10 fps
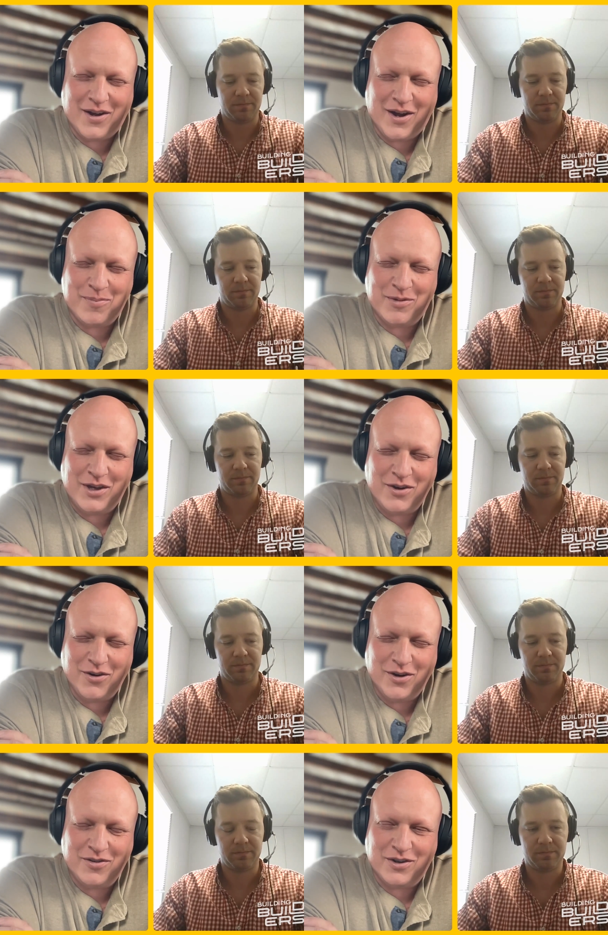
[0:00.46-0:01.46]
Speaker 1: I'm
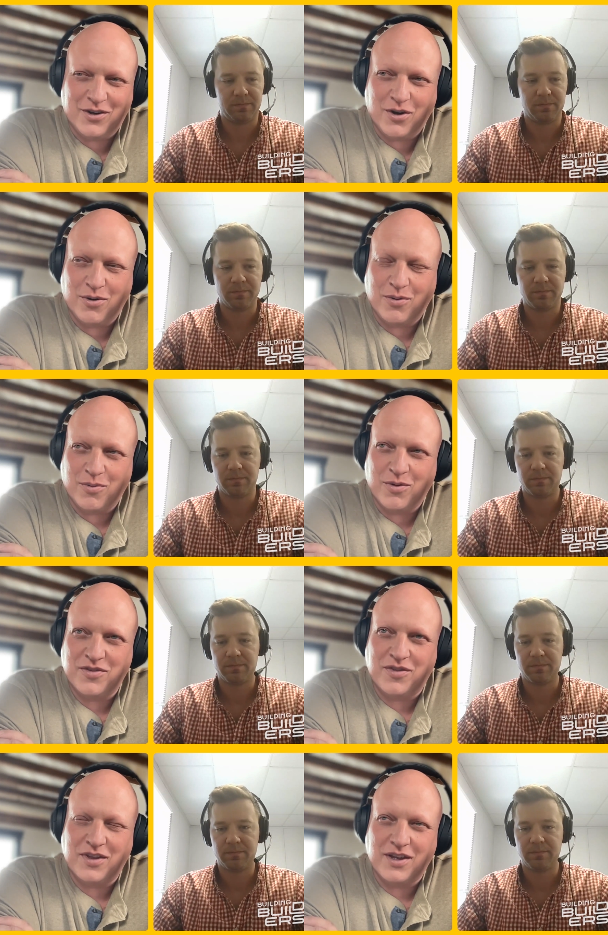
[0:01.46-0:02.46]
curious to know,
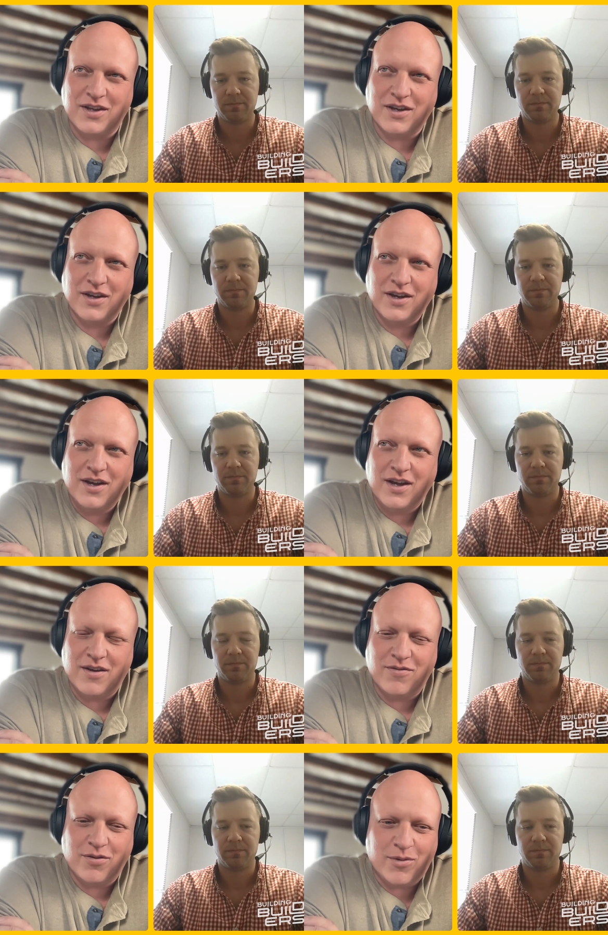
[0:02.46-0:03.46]
was the
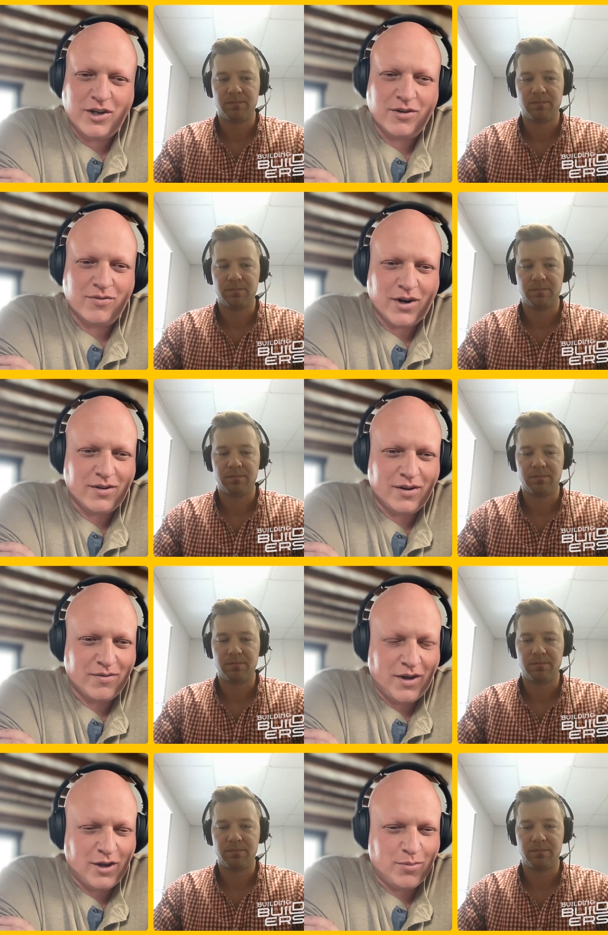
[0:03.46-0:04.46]
information readily
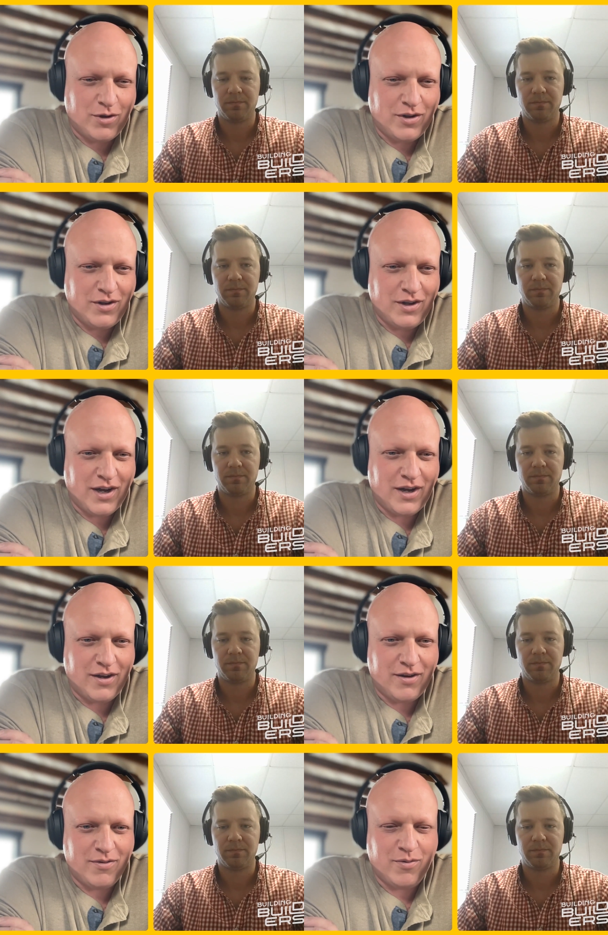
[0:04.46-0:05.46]
available
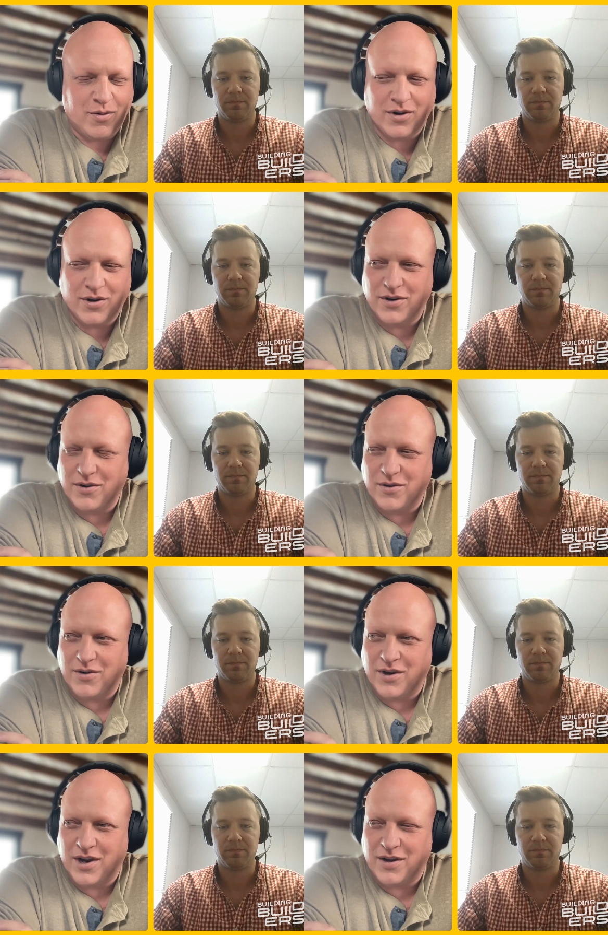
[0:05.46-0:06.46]
uh, for
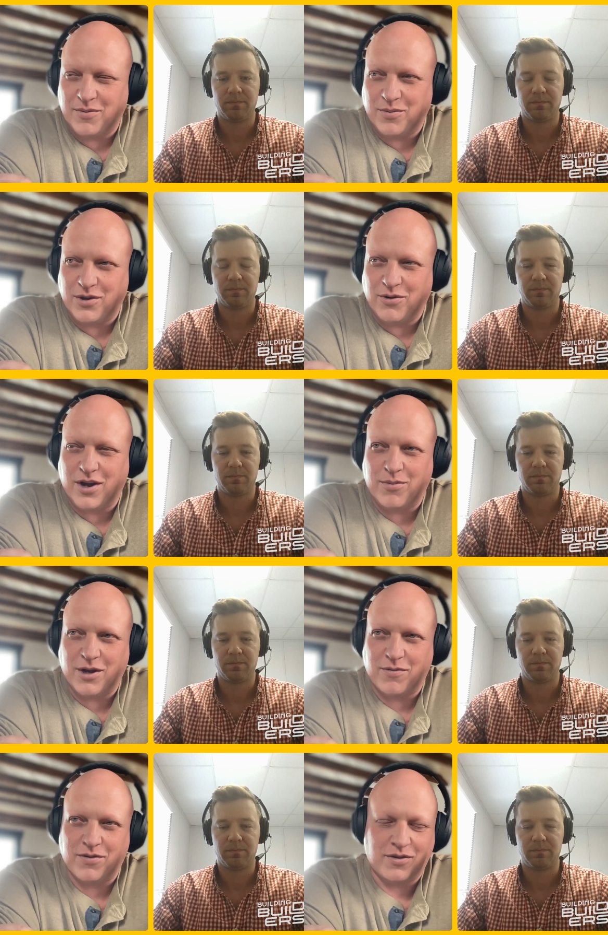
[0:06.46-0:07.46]
uh, when you're
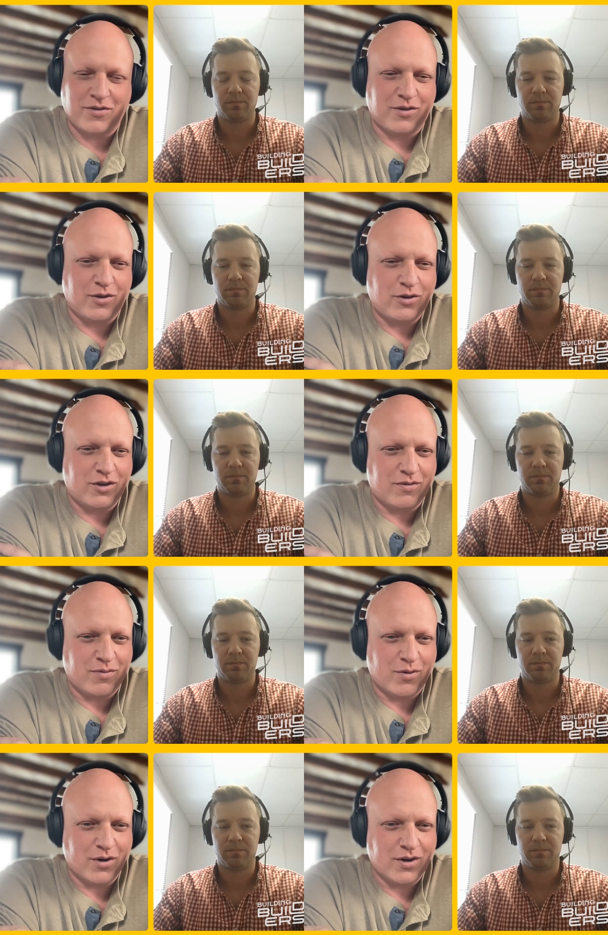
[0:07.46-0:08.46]
coming up for the solution
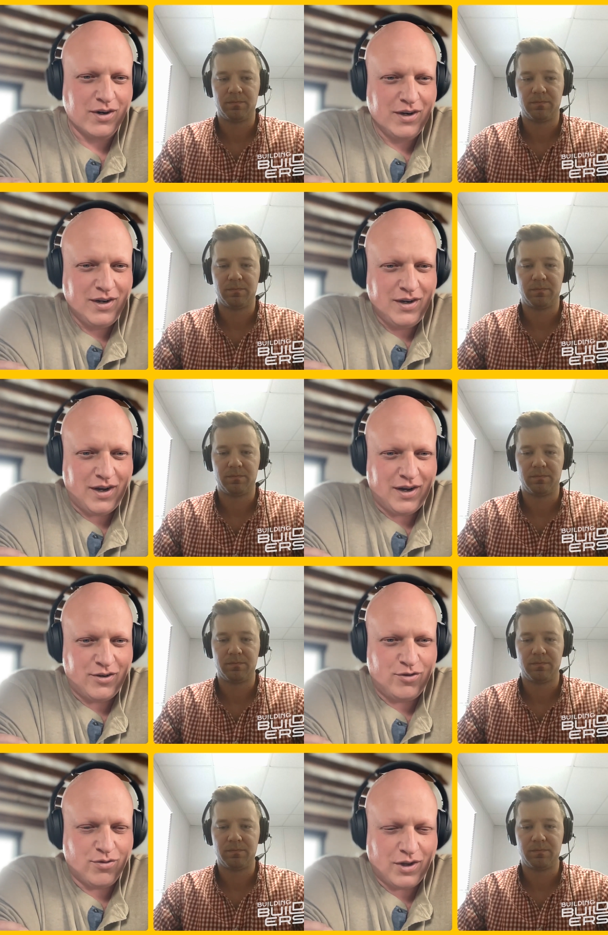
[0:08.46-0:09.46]
for
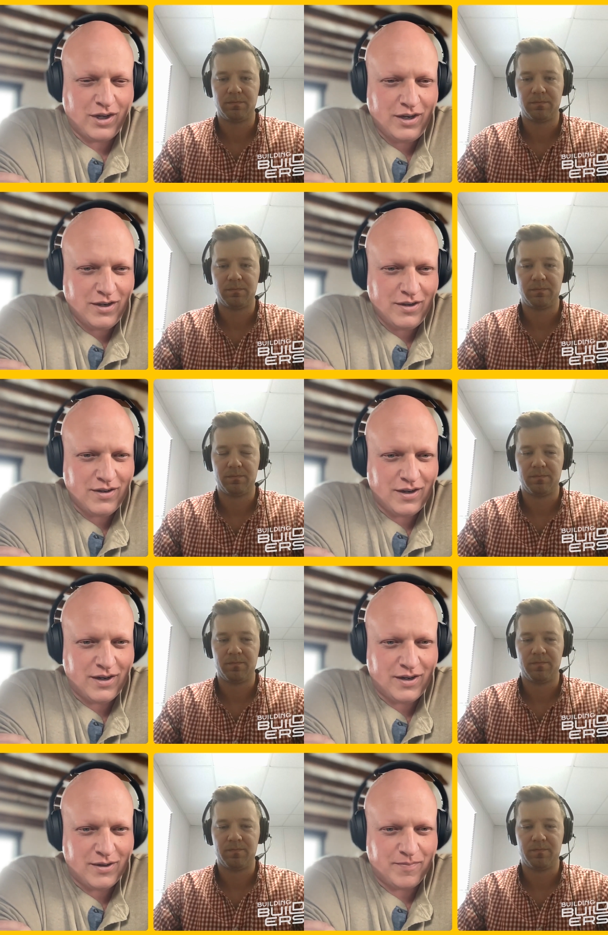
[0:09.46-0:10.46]
uh, drilling
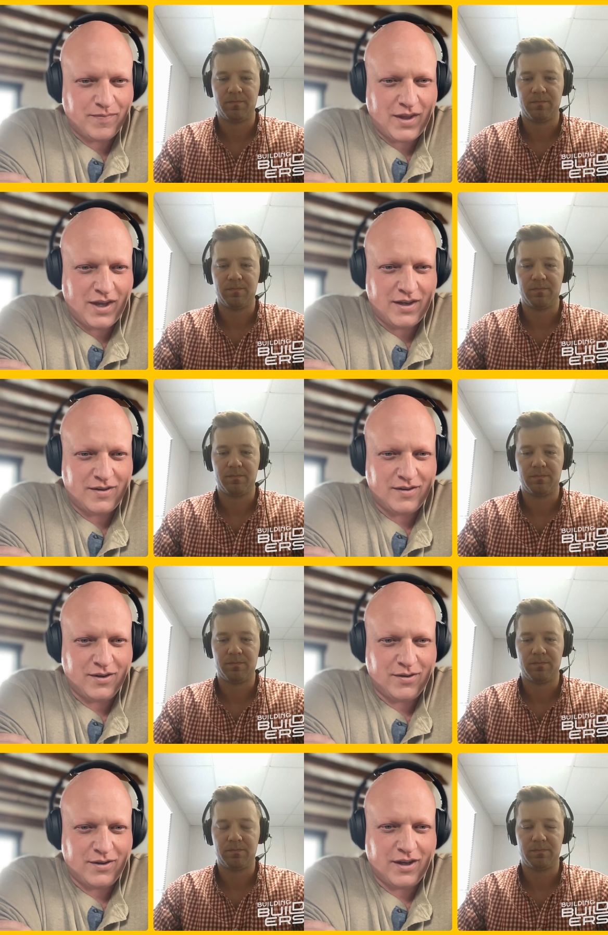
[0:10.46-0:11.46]
um, and,
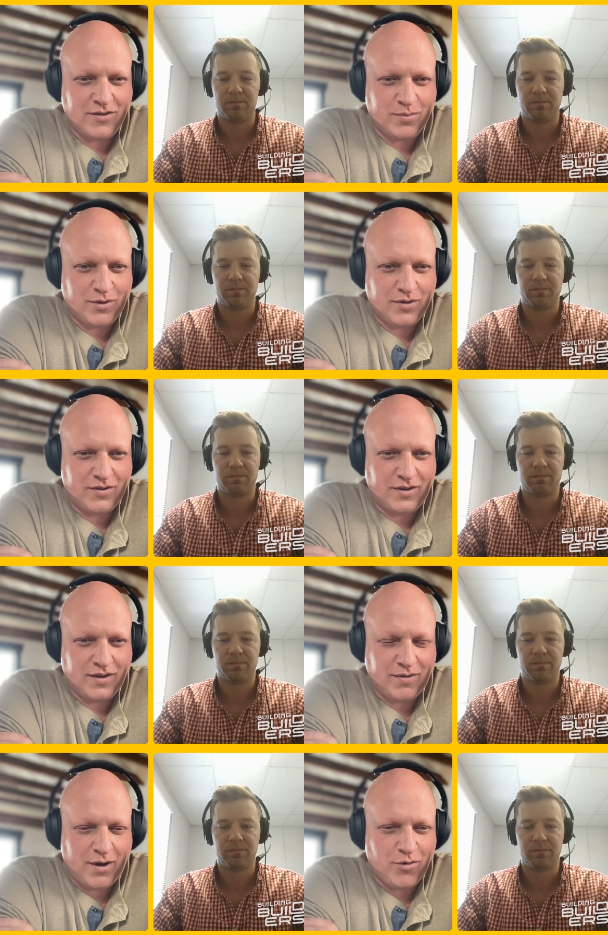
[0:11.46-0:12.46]
you know, the decibels and
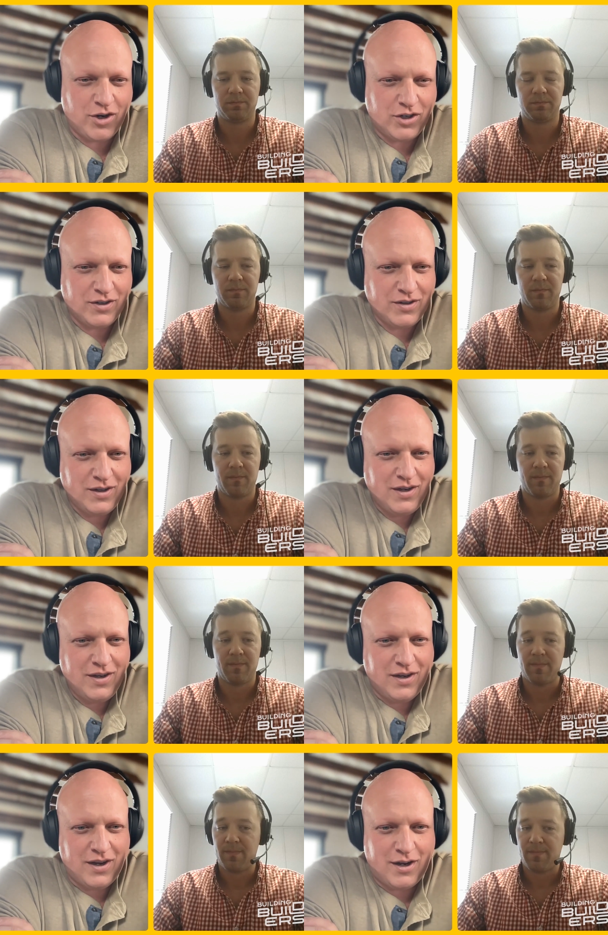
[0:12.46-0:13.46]
the vibration?
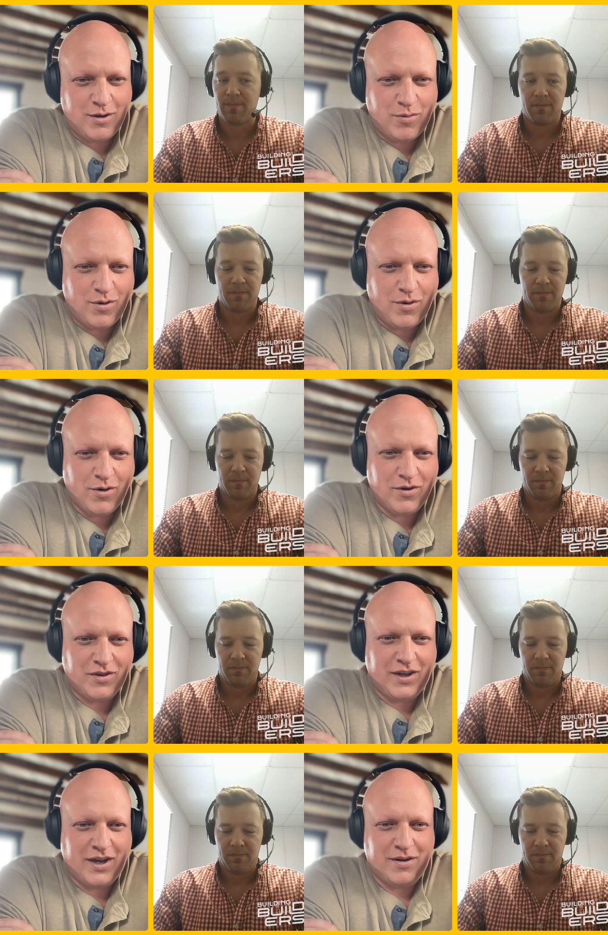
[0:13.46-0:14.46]
Um, or
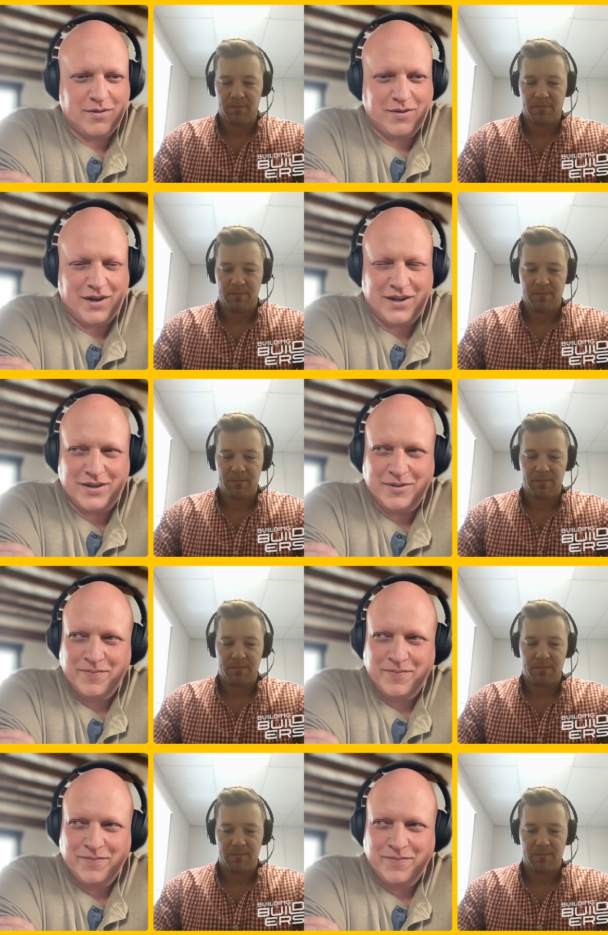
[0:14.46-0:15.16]
is it kind of, uh,